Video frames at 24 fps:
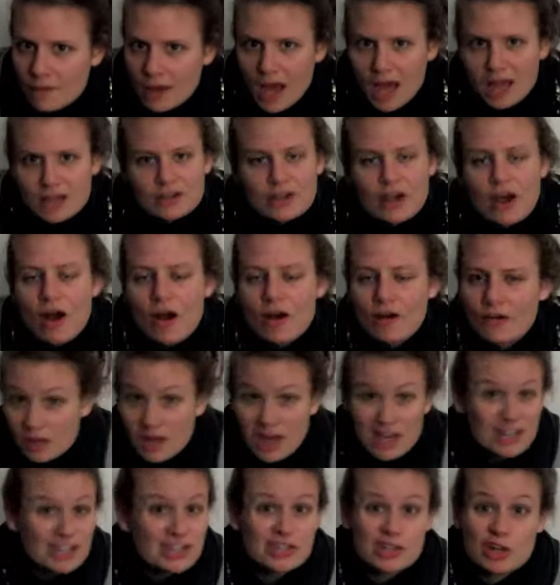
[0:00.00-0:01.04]
I know.
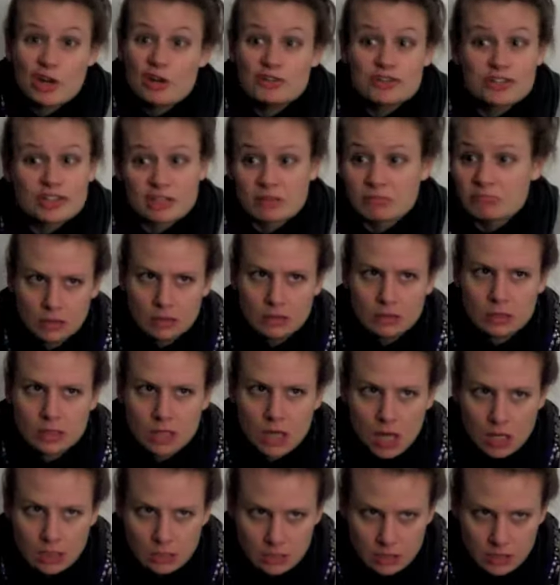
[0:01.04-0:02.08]
I just toasted him.
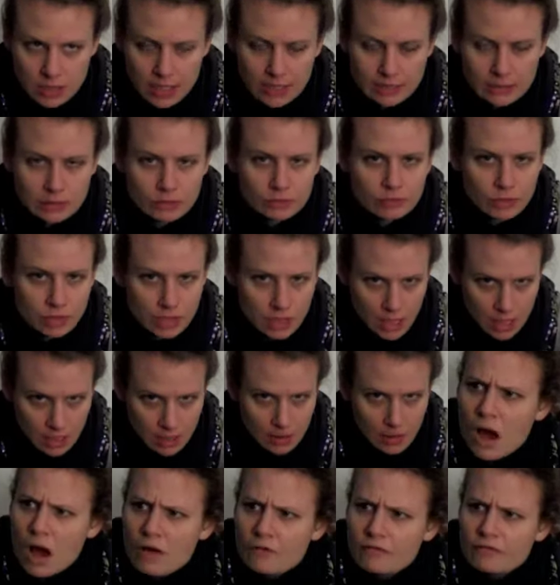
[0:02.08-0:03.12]
Yes, I did read that.
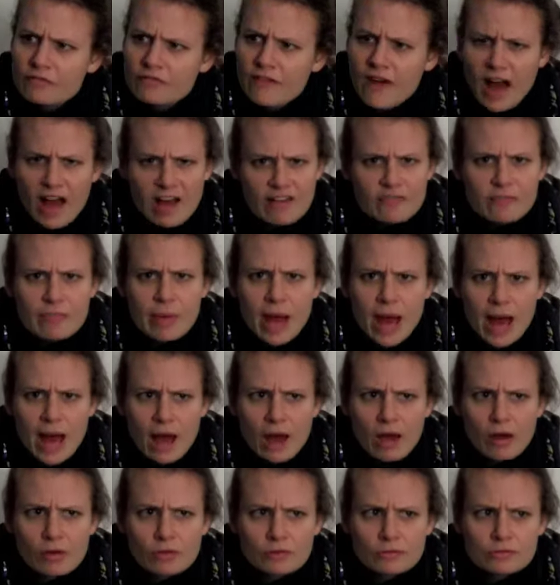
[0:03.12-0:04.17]
Oh, five
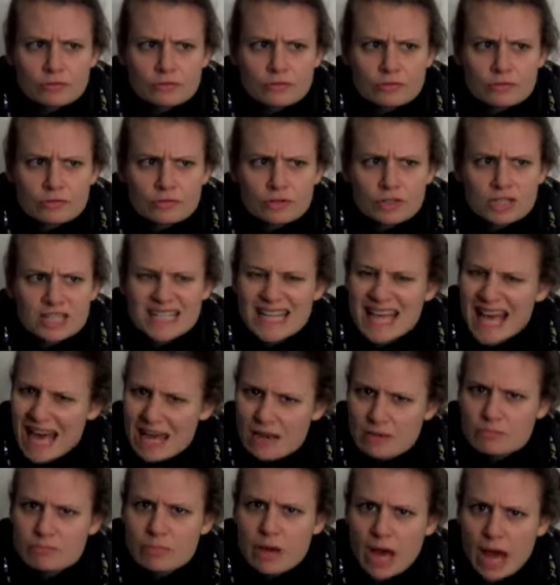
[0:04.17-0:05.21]
pounds,
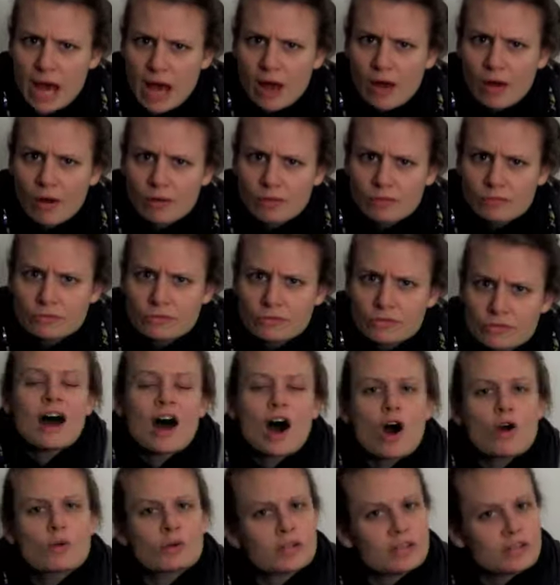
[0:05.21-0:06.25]
ten pounds.
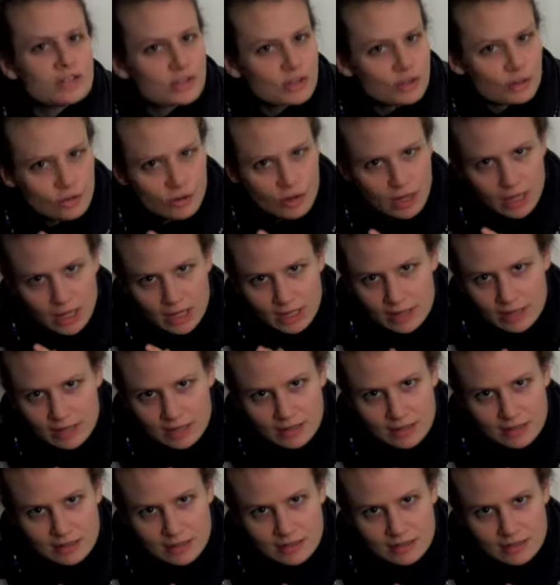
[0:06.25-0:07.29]
Oh, he's great.
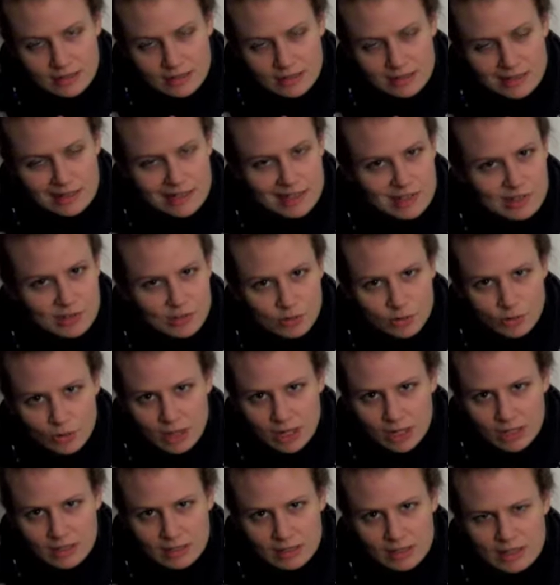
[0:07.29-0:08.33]
He's great.
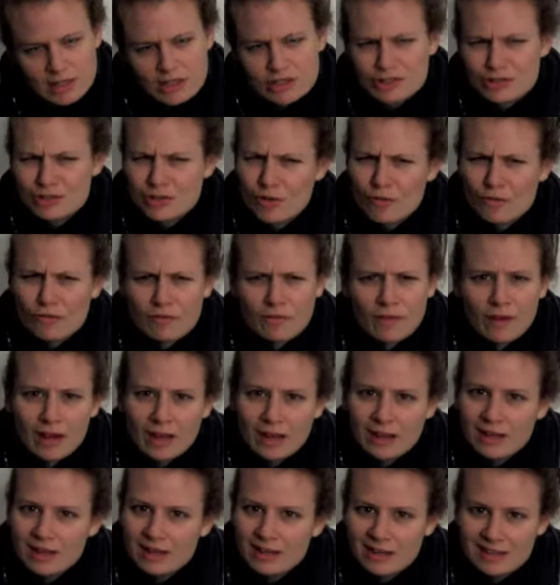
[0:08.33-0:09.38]
He's so fun,
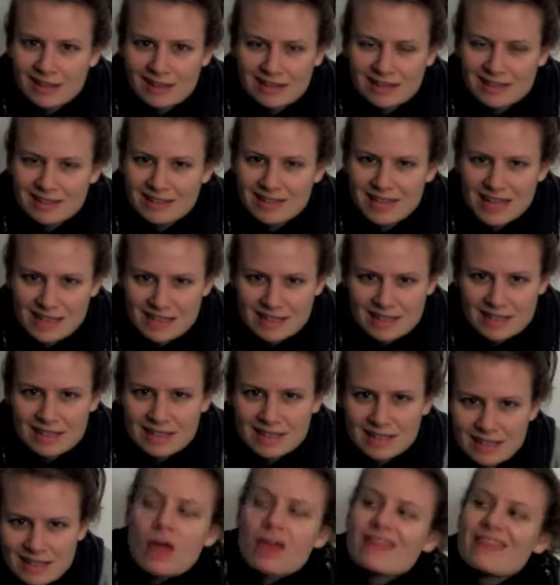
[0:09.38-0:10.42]
isn't he?
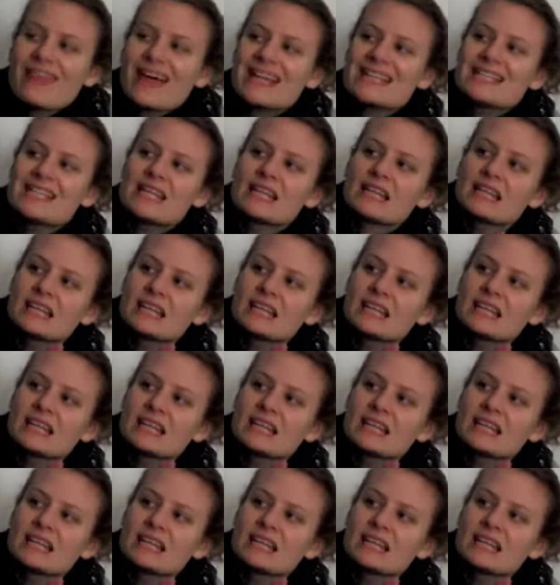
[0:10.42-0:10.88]
That is a